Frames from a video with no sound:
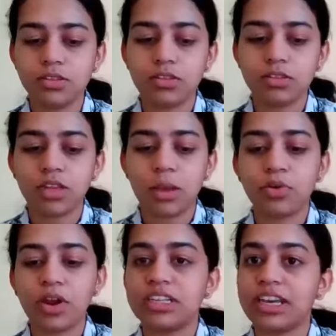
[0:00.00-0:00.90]

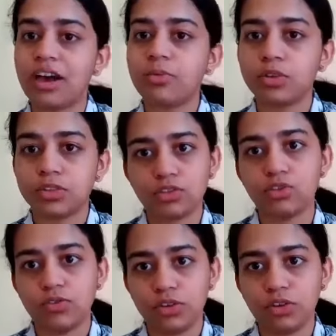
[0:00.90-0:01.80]
separating out what to do
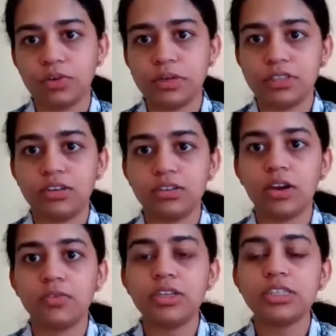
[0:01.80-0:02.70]
for universal health
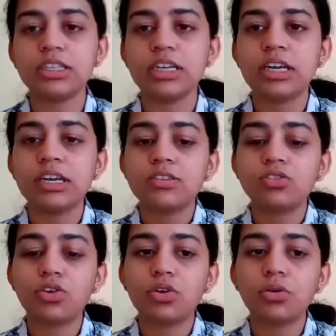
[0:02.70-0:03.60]
coverage.
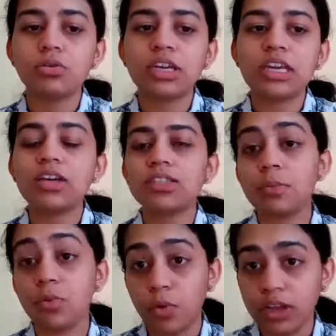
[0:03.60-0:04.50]
So key ask number
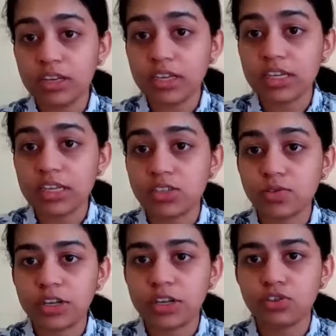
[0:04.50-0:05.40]
1 is to
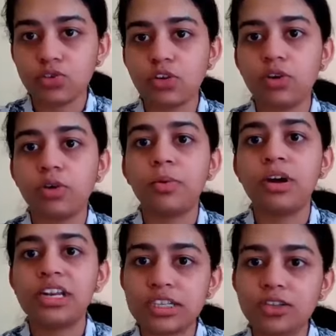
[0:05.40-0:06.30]
ensure
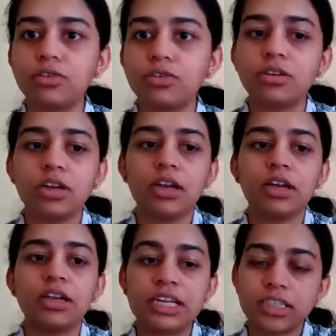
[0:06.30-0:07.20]
political
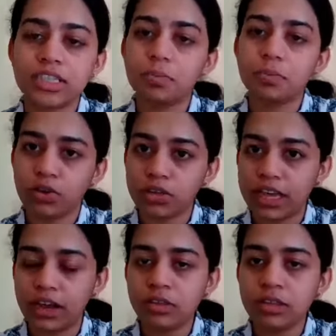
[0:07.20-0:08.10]
leadership beyond
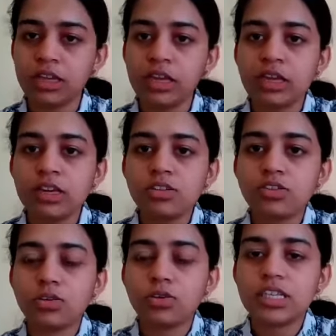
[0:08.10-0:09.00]
health. So
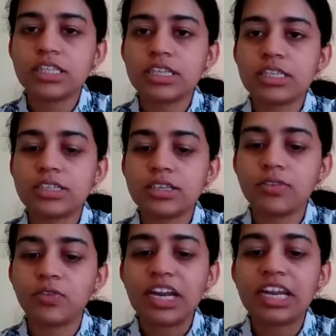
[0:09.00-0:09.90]
this is
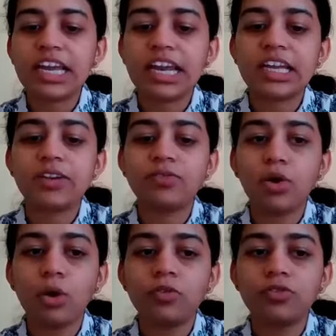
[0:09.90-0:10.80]
really getting
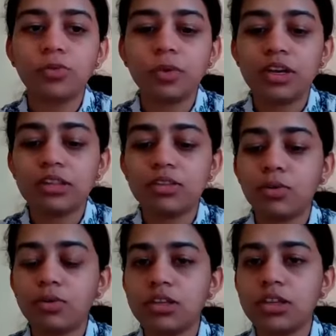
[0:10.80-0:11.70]
involved with all
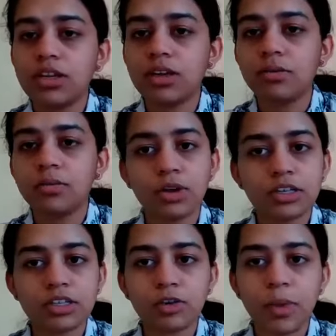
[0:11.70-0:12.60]
the
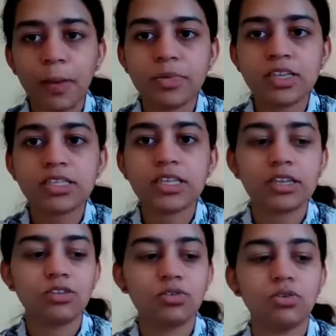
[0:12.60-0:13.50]
political members in
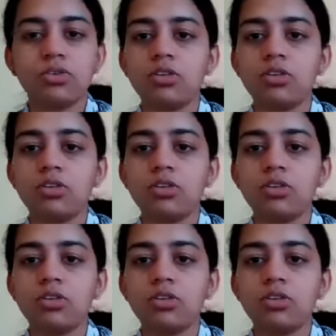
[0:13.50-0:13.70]
your